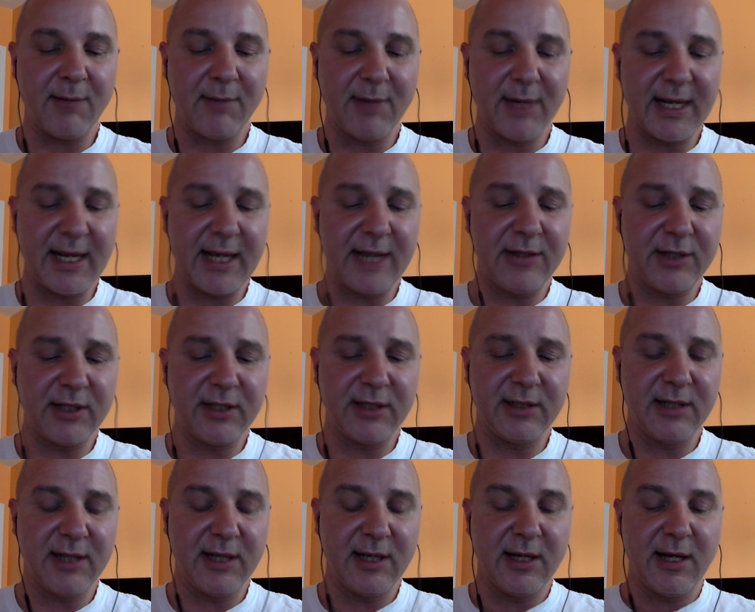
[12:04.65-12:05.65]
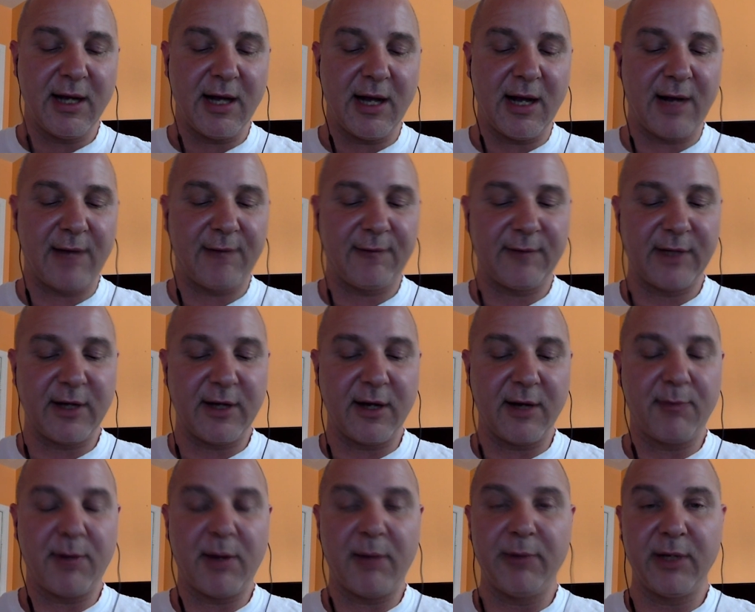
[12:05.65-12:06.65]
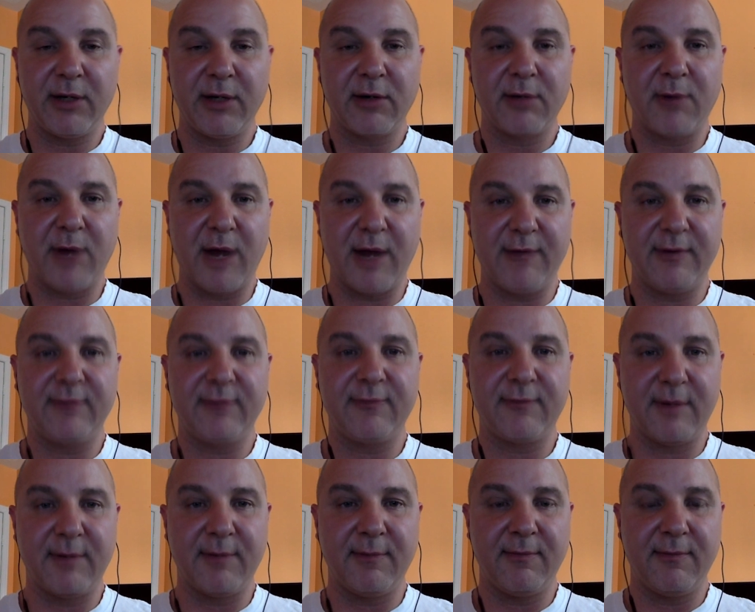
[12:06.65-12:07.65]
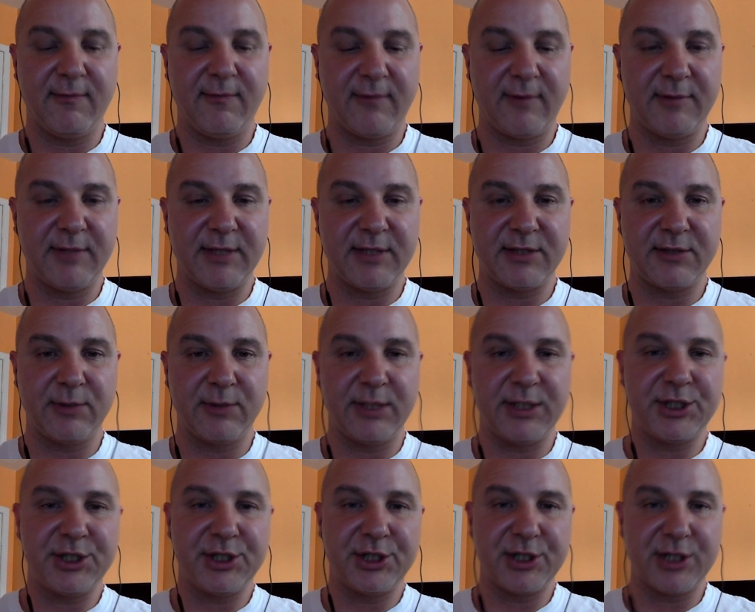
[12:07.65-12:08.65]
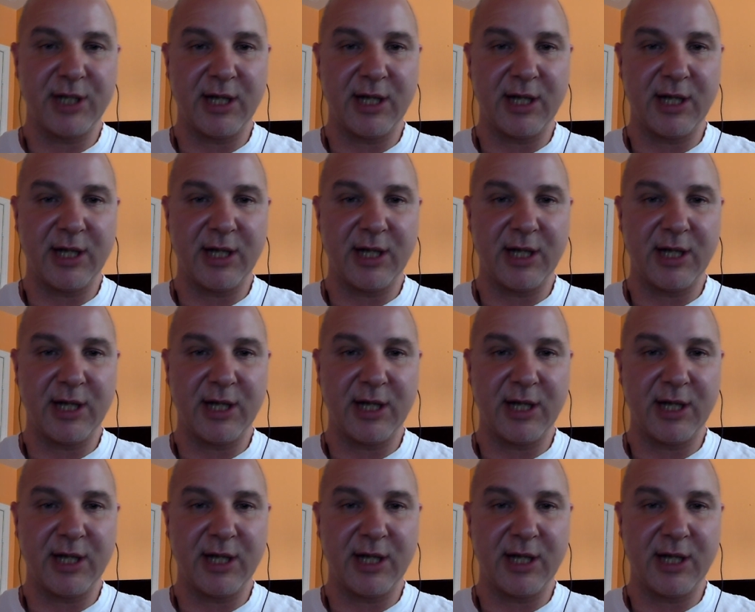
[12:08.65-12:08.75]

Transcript: But again, you can flick on public or private from this switch